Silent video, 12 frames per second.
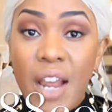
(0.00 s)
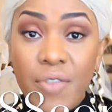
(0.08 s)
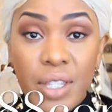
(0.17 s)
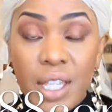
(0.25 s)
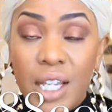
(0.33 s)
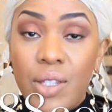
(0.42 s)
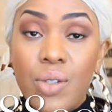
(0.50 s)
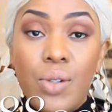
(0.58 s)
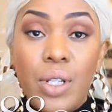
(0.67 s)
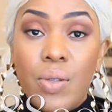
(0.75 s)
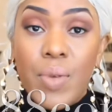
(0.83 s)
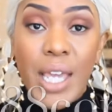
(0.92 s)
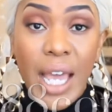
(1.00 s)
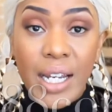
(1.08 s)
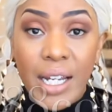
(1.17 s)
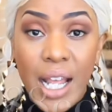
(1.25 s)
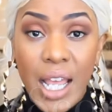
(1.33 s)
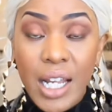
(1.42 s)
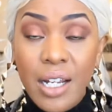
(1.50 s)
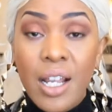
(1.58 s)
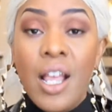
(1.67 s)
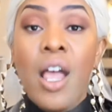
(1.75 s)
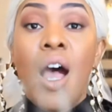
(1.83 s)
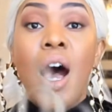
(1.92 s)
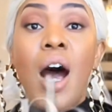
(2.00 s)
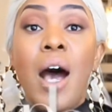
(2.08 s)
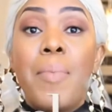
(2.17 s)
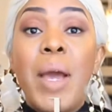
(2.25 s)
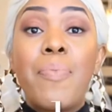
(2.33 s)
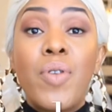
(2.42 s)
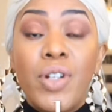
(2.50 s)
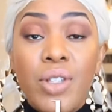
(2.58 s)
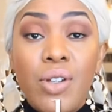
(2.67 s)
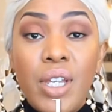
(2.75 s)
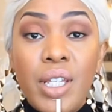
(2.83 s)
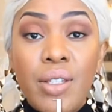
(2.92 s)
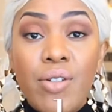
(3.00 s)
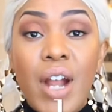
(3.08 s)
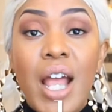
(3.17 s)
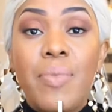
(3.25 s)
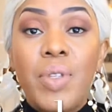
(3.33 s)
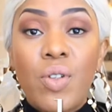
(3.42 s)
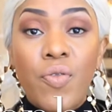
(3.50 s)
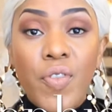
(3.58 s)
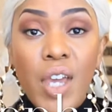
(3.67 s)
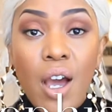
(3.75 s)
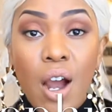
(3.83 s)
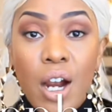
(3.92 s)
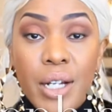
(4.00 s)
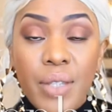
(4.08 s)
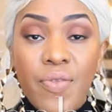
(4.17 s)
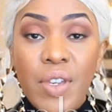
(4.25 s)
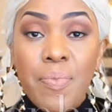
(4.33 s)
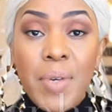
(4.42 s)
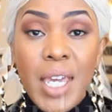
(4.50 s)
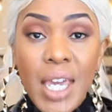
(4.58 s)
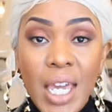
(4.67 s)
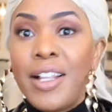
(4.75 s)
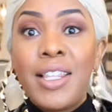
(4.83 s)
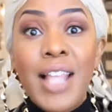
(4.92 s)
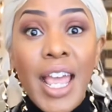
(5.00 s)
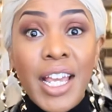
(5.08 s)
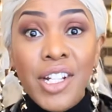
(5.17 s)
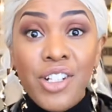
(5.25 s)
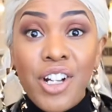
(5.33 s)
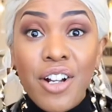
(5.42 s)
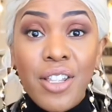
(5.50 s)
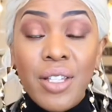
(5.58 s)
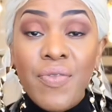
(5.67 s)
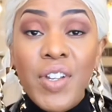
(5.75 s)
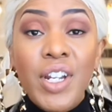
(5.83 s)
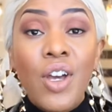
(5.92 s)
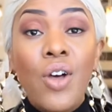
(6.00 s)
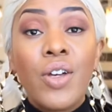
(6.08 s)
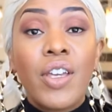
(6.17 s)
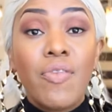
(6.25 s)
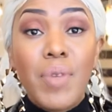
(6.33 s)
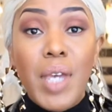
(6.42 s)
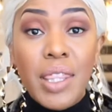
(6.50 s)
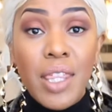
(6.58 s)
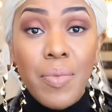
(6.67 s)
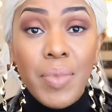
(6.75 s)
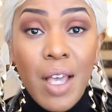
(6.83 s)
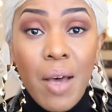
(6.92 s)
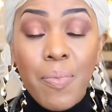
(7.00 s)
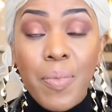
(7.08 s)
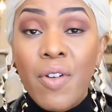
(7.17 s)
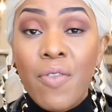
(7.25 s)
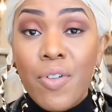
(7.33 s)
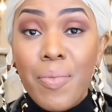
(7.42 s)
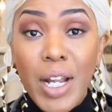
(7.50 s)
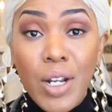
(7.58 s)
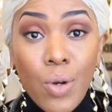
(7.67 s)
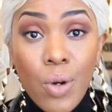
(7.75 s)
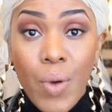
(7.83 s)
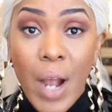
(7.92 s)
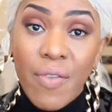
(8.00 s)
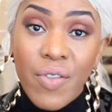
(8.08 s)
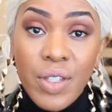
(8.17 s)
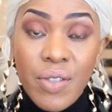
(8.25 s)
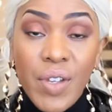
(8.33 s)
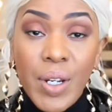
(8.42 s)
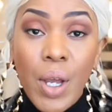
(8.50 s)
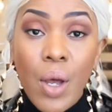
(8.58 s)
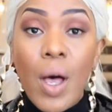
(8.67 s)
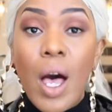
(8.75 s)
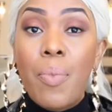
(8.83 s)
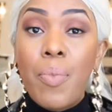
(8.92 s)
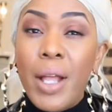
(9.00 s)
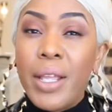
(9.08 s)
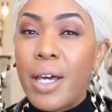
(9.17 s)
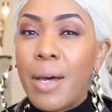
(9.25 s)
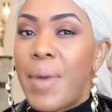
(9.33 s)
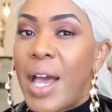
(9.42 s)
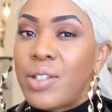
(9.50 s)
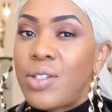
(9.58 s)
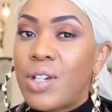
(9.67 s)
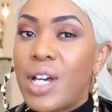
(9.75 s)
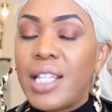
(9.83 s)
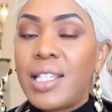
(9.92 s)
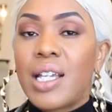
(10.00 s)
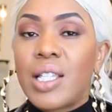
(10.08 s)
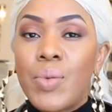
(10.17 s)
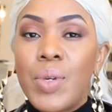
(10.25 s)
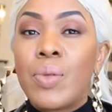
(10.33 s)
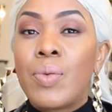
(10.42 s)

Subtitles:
everything as soon as we get it in. My personal Instagram, Sophia RSVP. Like and share this video. Give me a thumbs up for my new arrivals video. I'll probably come back to you guys next week